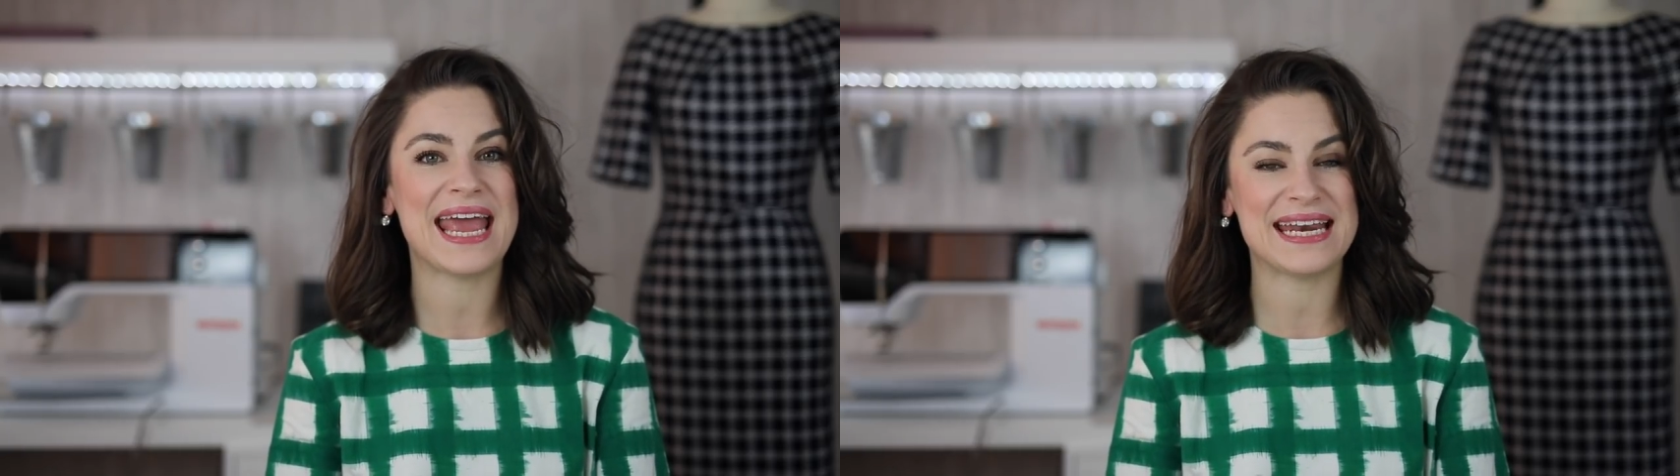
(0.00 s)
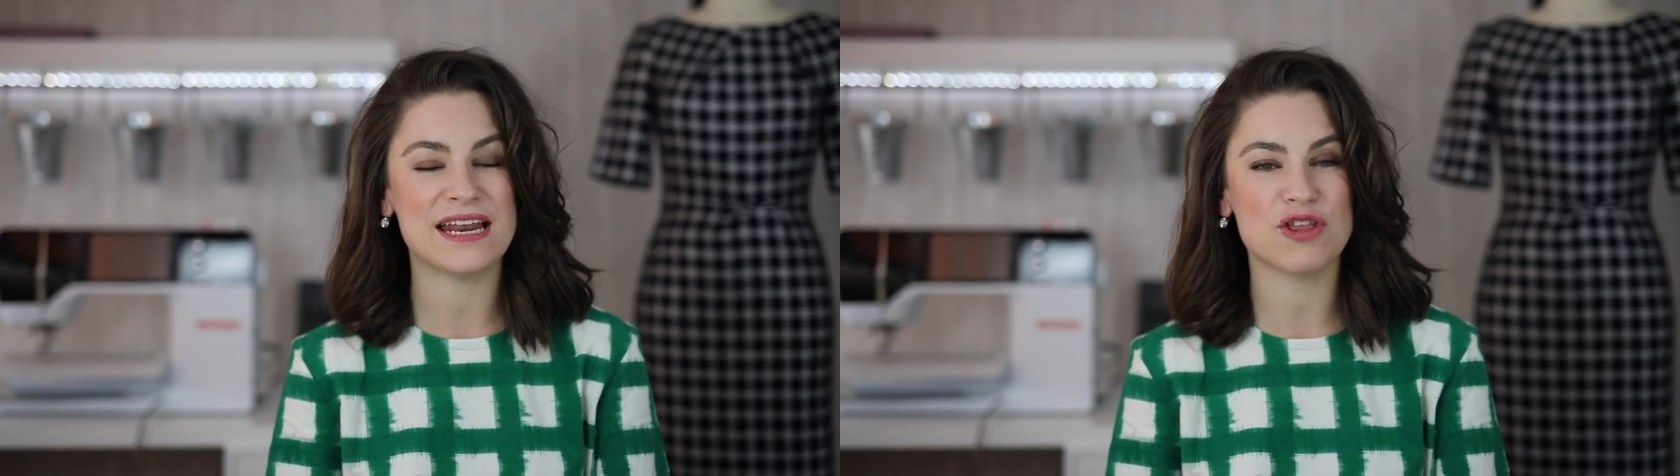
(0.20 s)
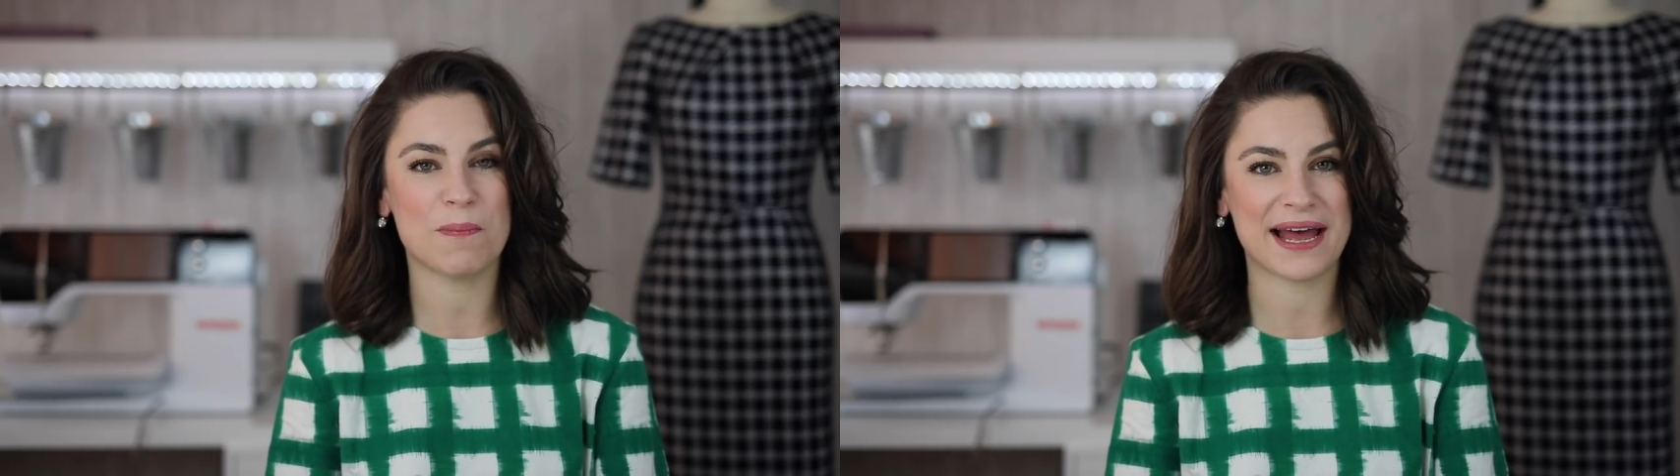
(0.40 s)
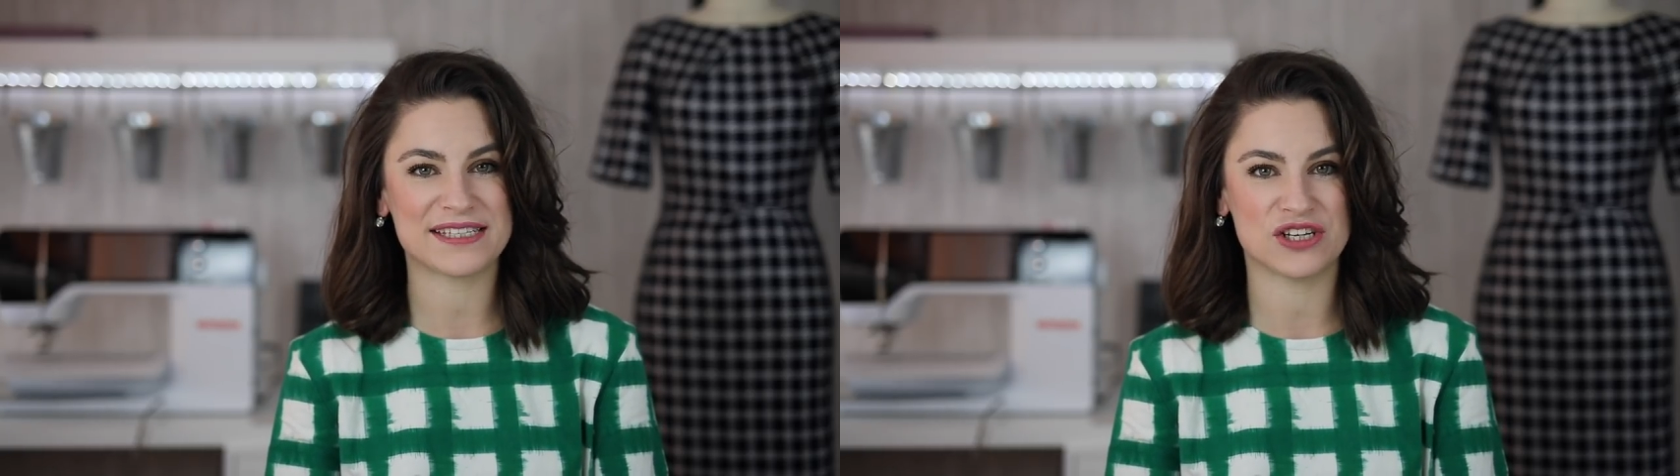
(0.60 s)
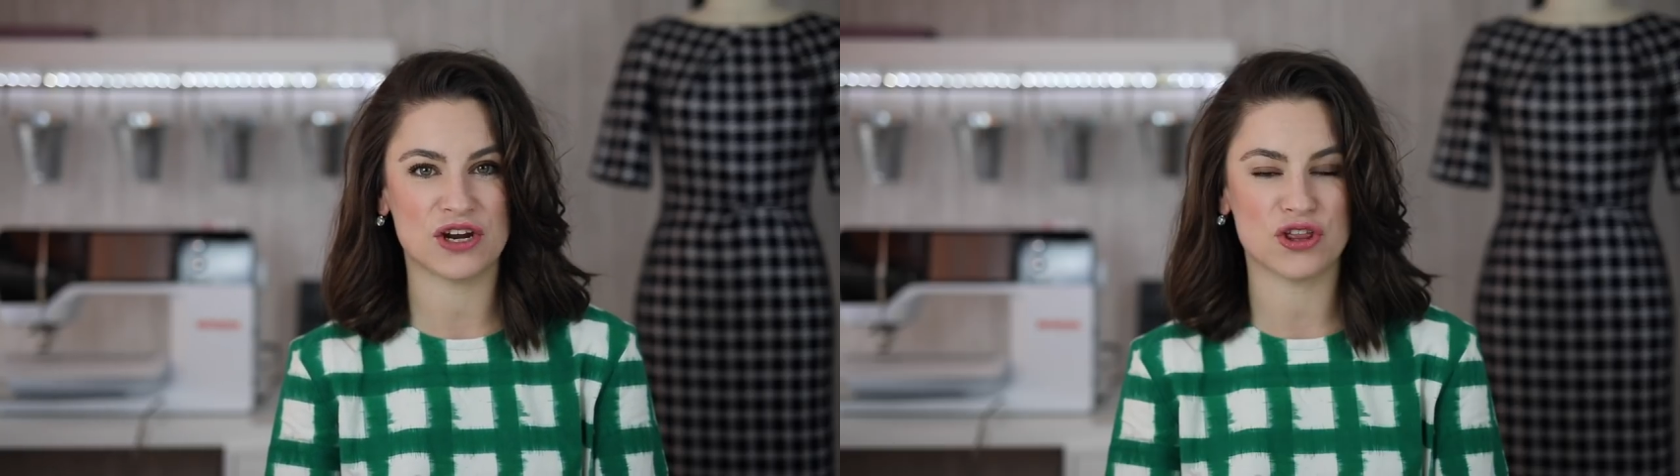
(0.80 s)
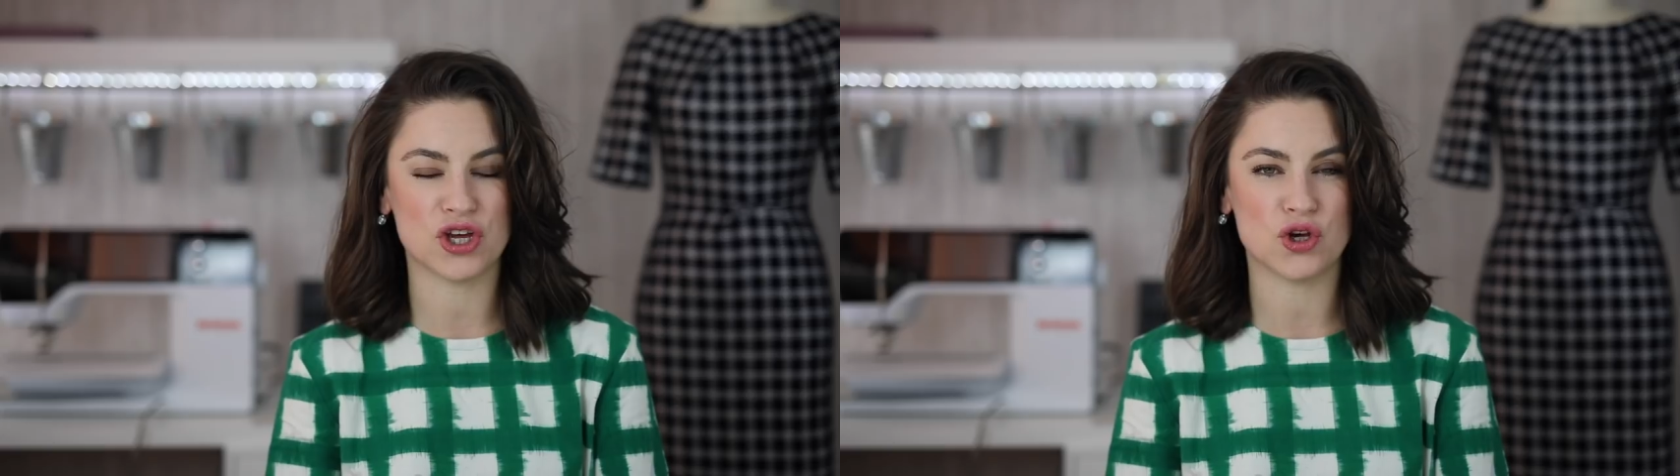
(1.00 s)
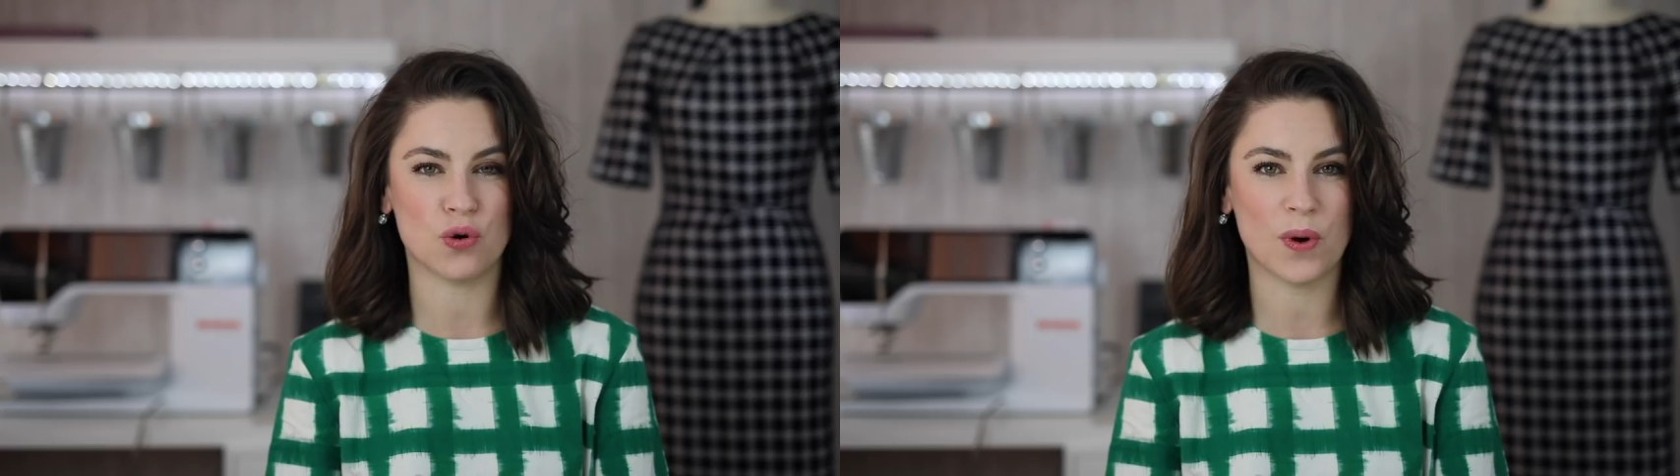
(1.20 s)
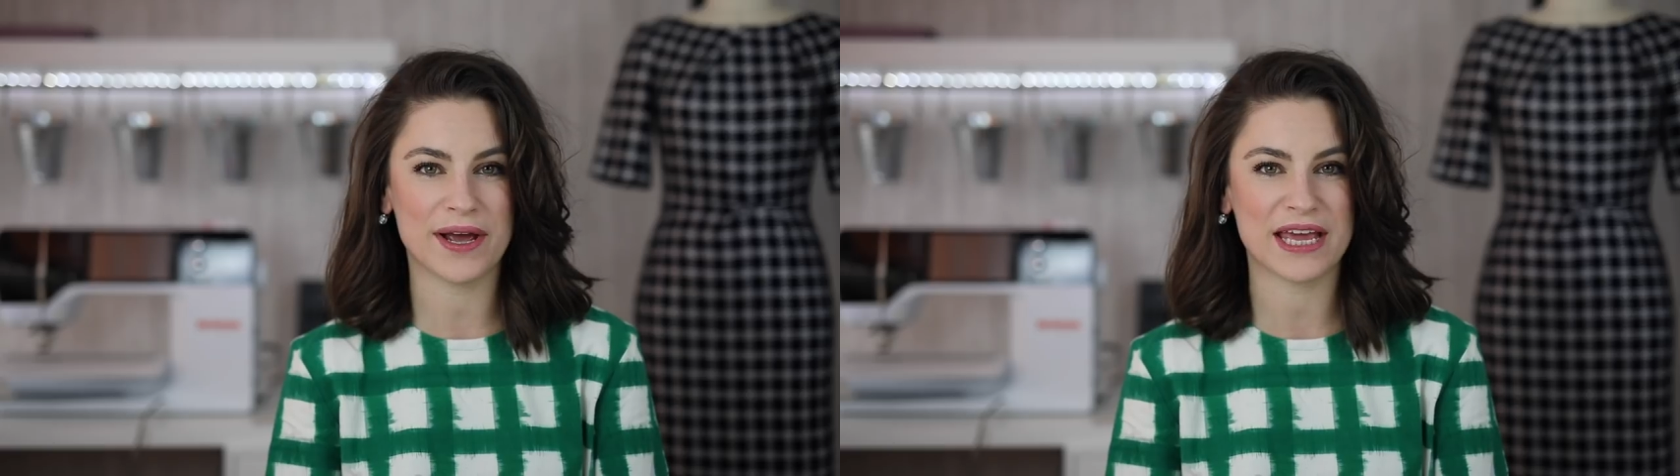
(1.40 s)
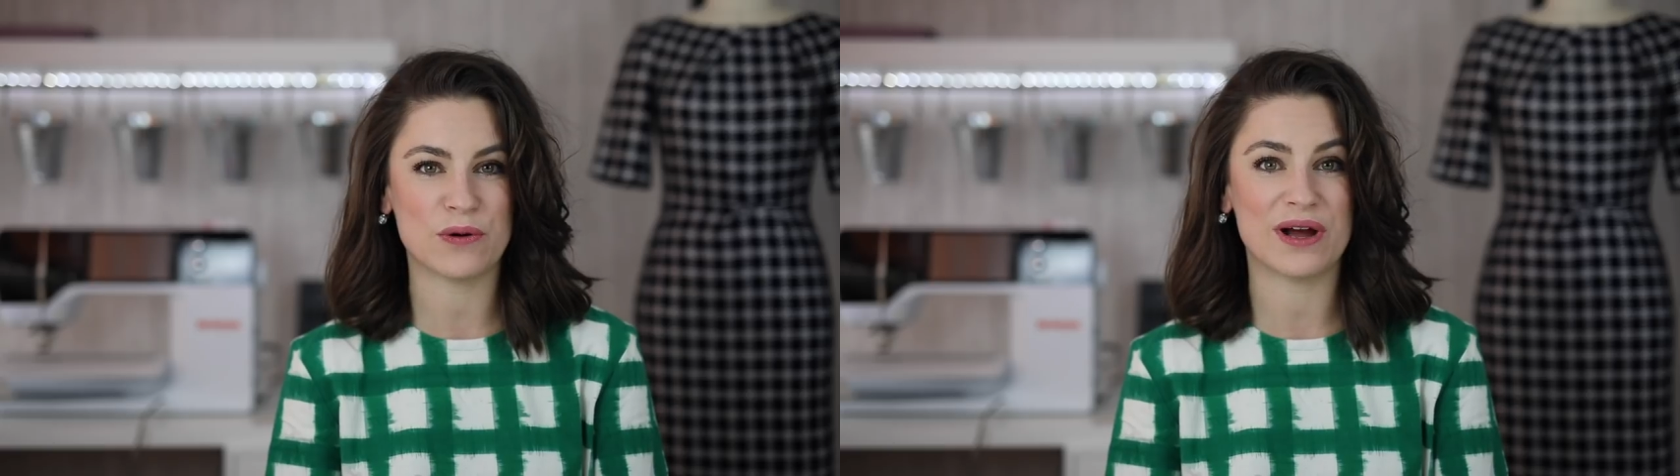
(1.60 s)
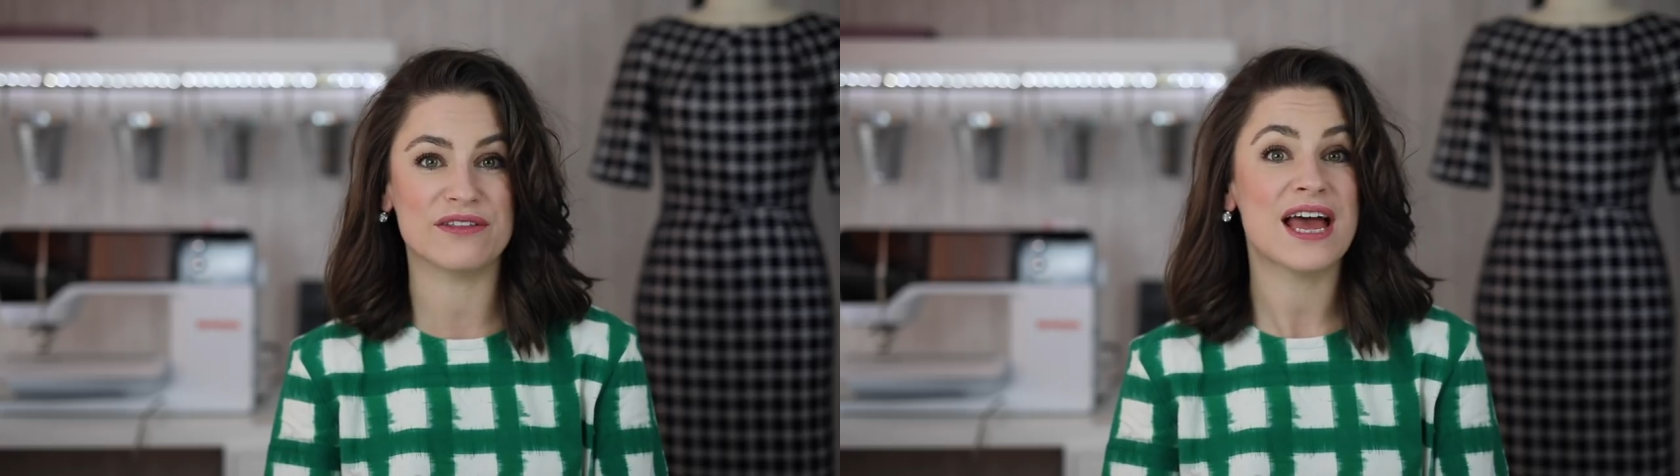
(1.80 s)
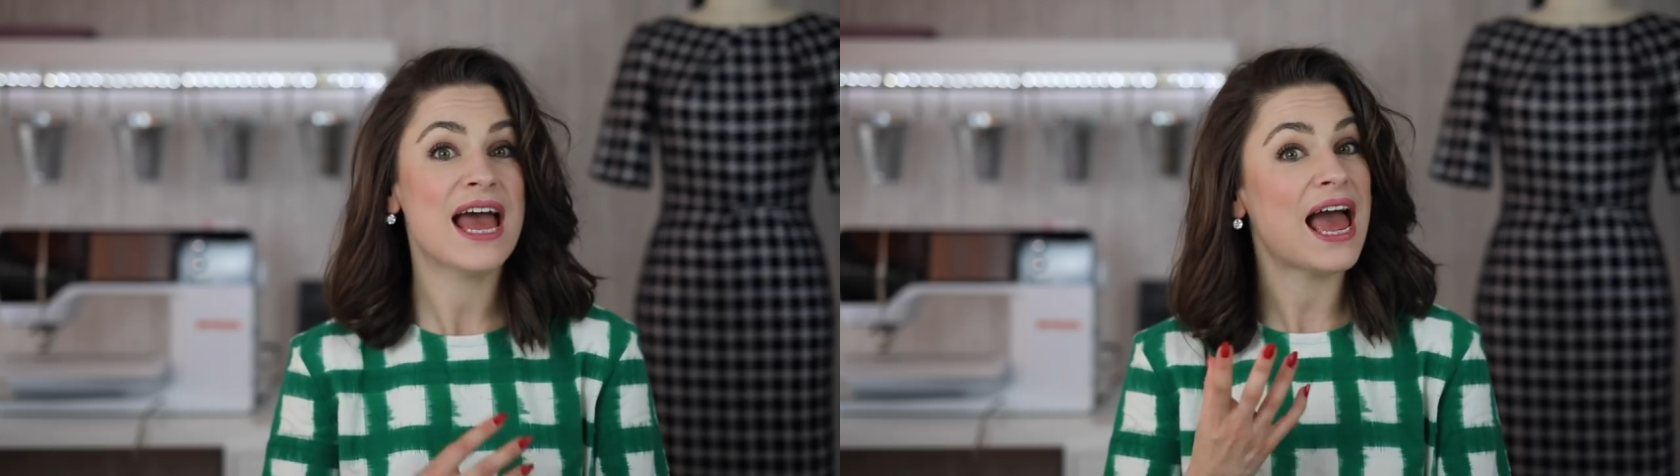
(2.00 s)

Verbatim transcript: in the pattern that you're working with,